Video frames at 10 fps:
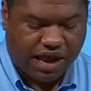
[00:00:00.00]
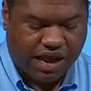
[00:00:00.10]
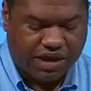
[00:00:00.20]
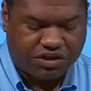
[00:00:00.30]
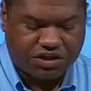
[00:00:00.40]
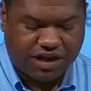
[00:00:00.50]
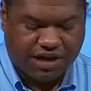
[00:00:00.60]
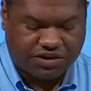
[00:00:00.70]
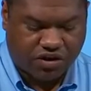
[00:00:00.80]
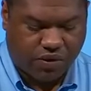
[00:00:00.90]
and she's
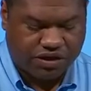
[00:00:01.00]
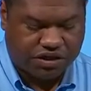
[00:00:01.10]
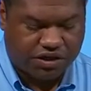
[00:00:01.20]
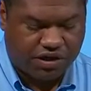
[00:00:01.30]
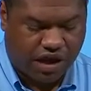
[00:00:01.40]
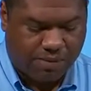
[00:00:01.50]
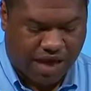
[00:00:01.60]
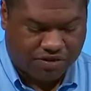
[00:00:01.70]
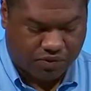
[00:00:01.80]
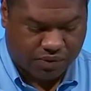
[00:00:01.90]
asked a question
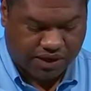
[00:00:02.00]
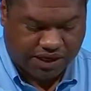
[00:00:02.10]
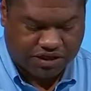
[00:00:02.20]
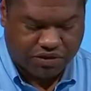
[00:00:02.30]
about the release.